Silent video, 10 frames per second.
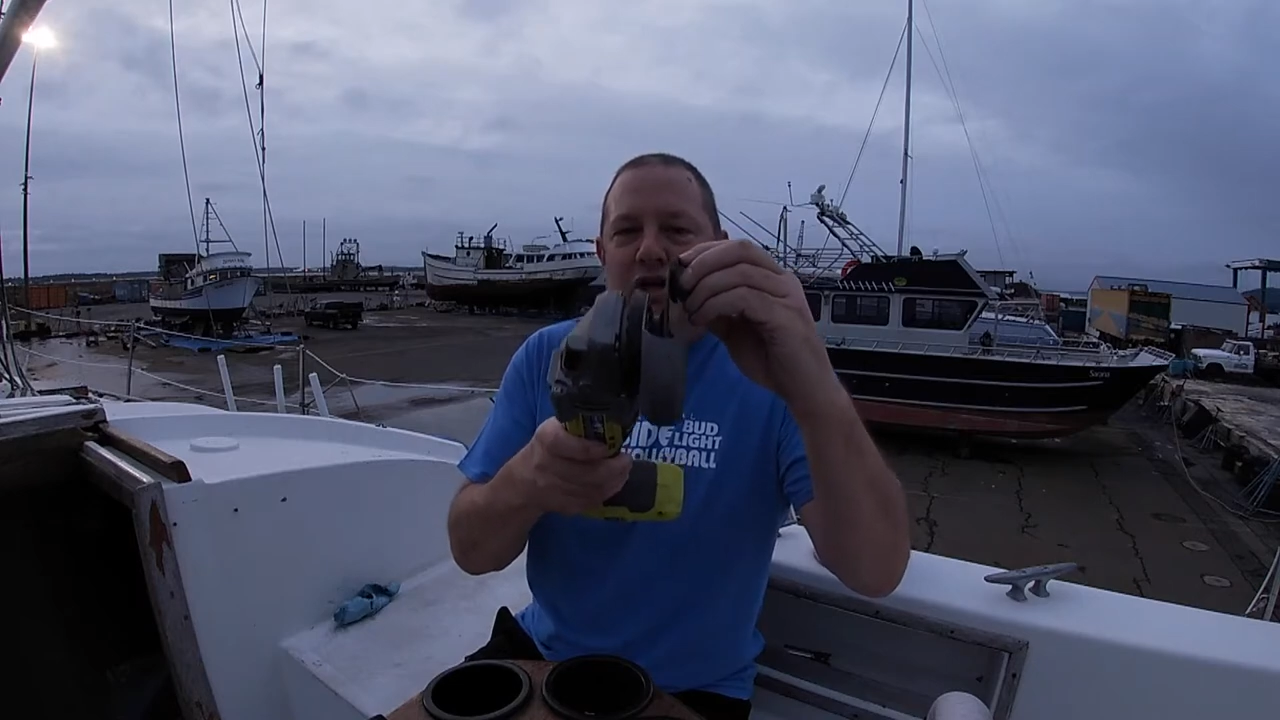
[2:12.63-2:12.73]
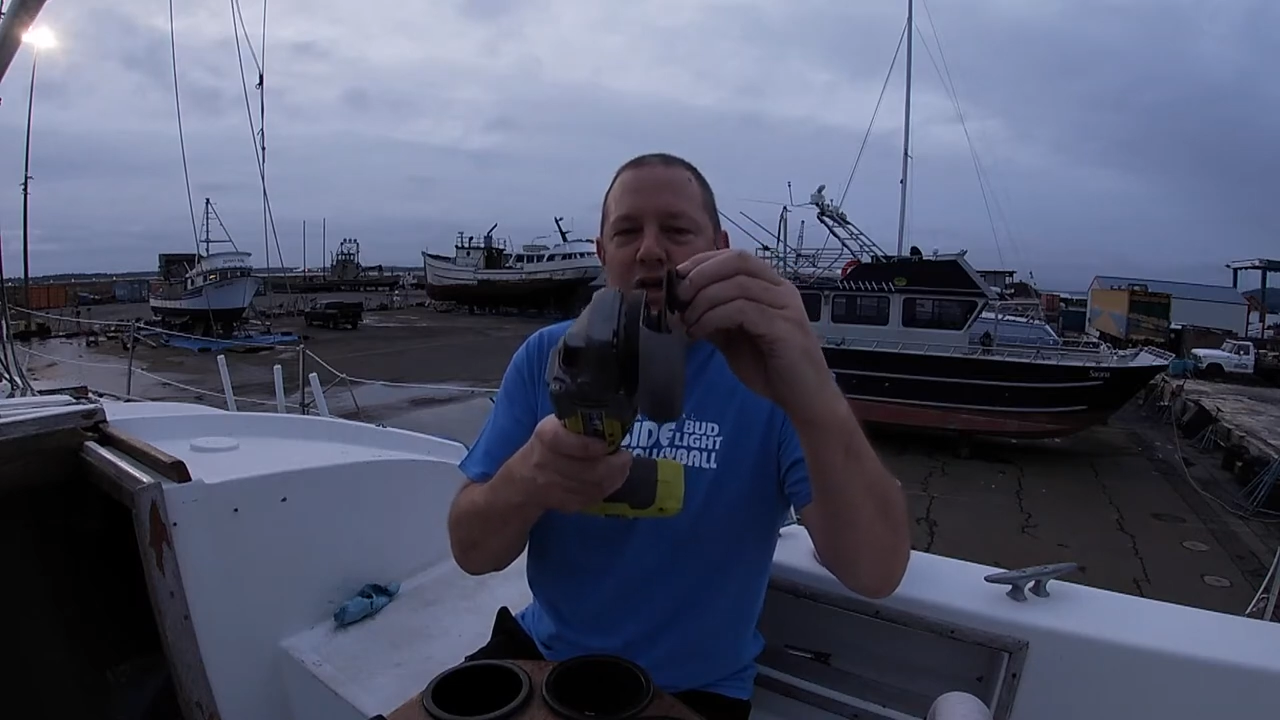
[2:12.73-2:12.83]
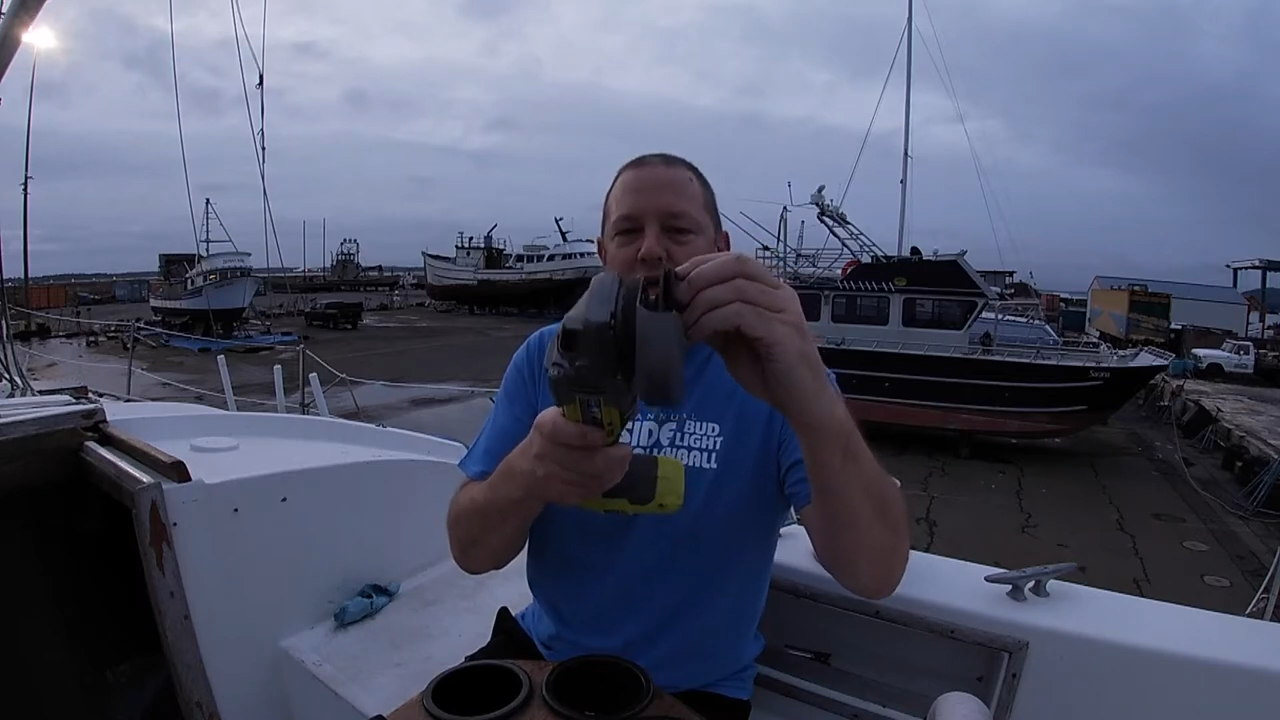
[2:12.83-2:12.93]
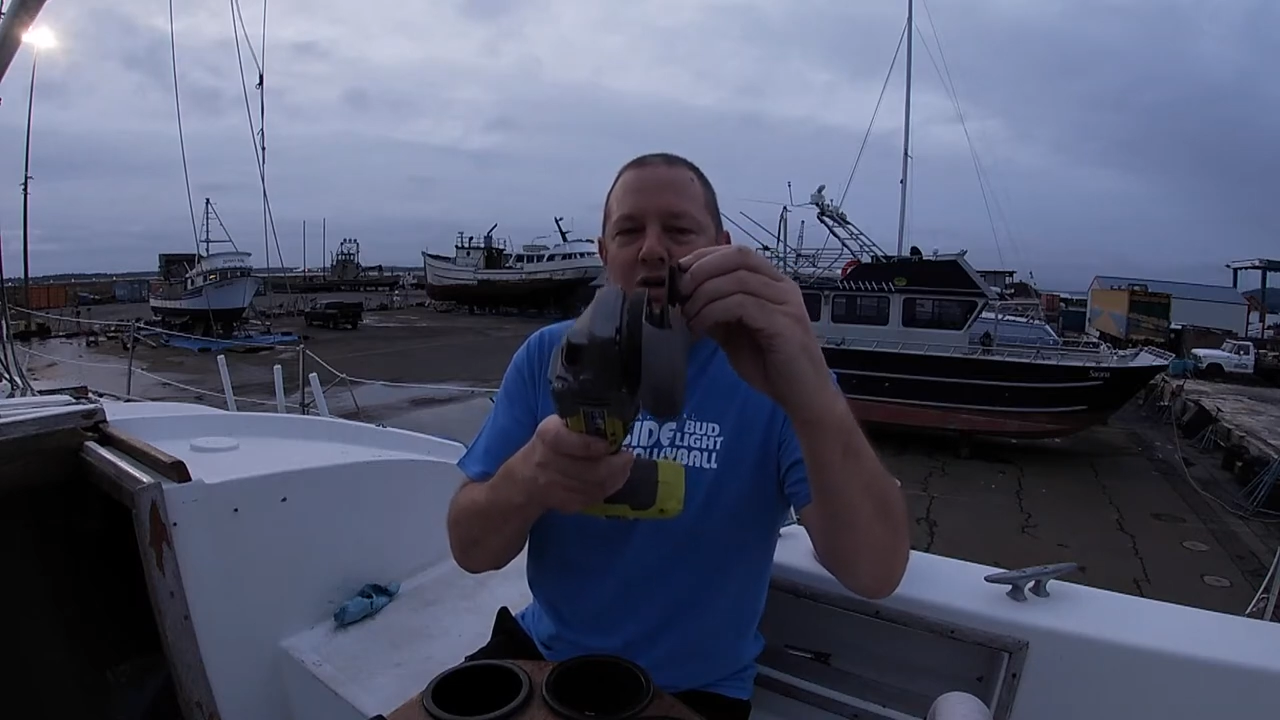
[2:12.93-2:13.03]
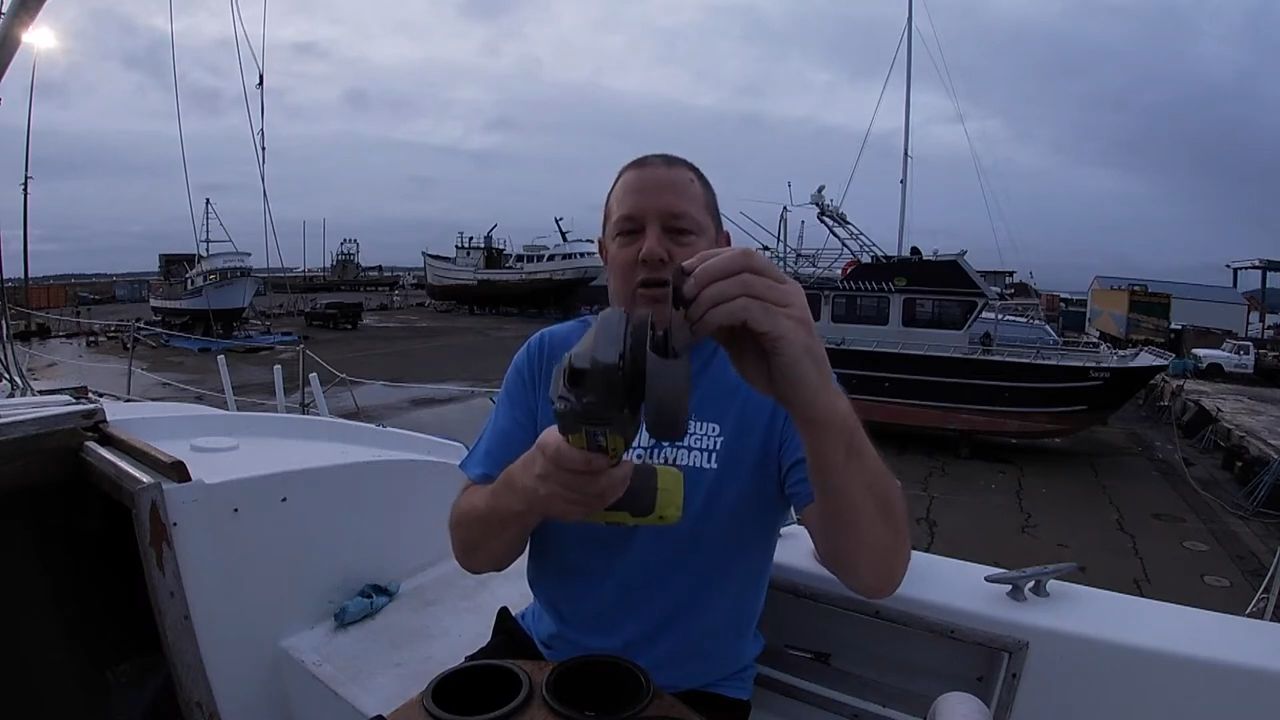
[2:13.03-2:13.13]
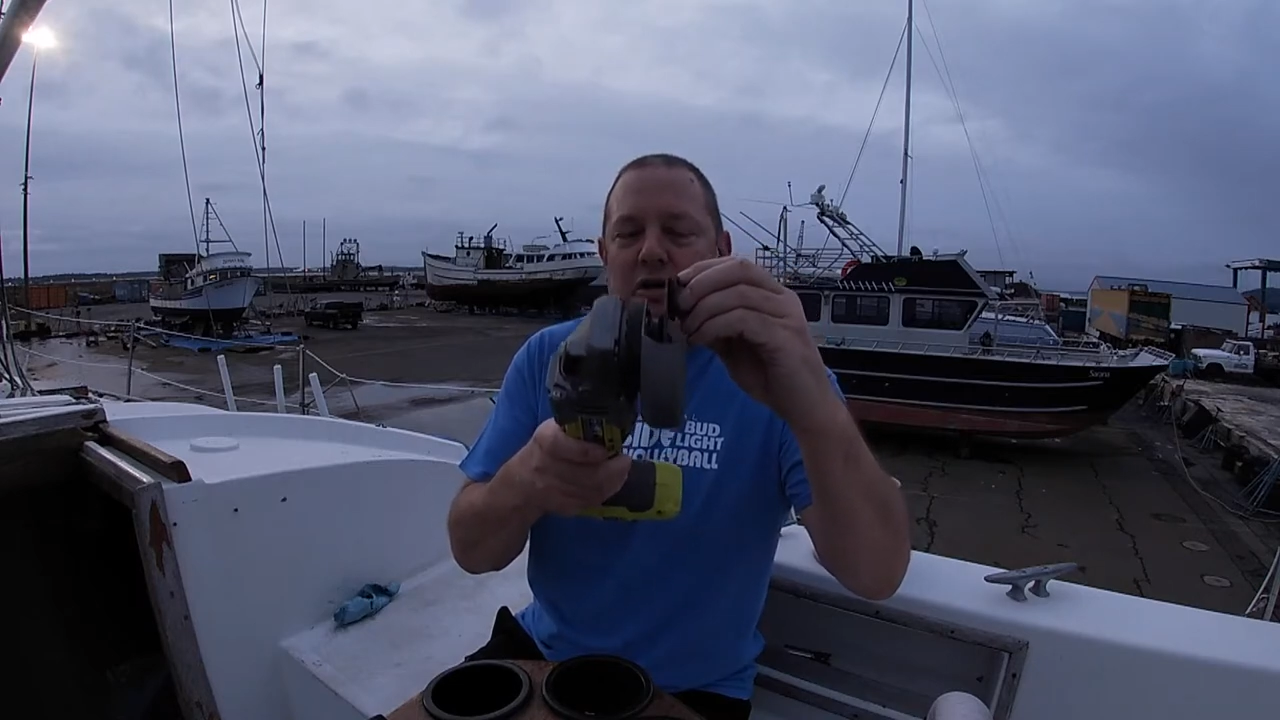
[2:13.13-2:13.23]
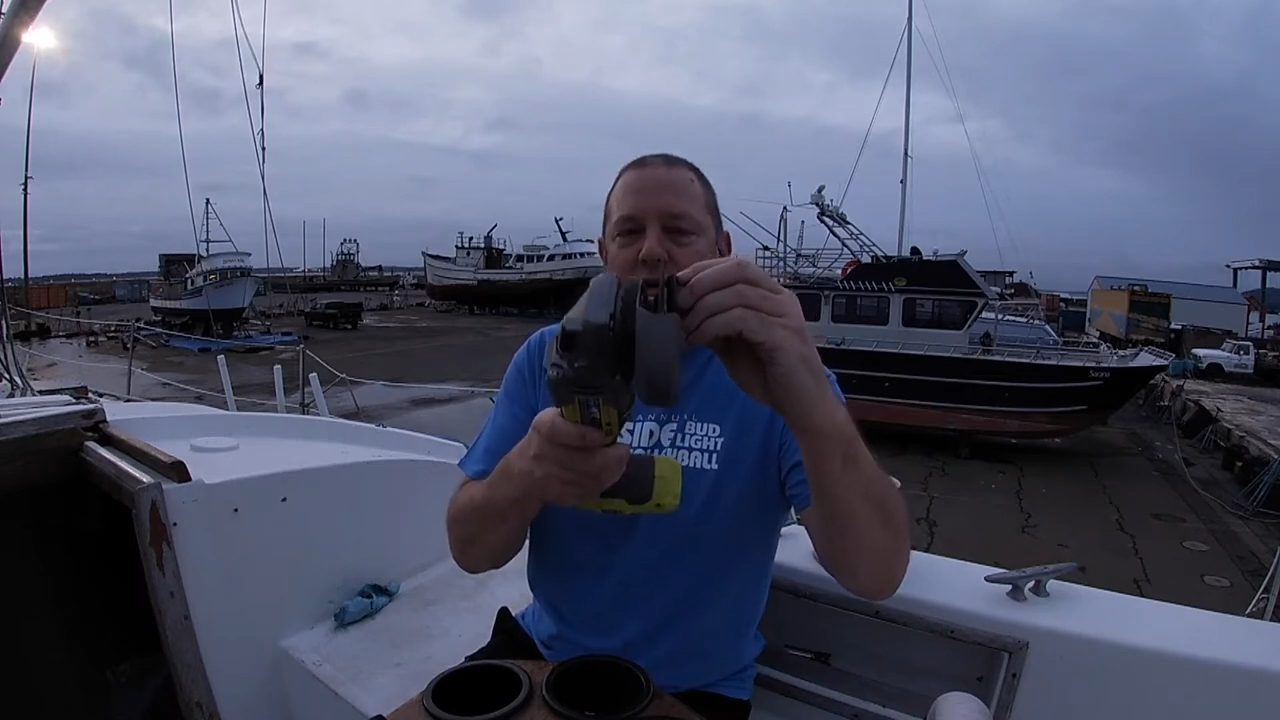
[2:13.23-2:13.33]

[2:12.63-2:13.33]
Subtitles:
here,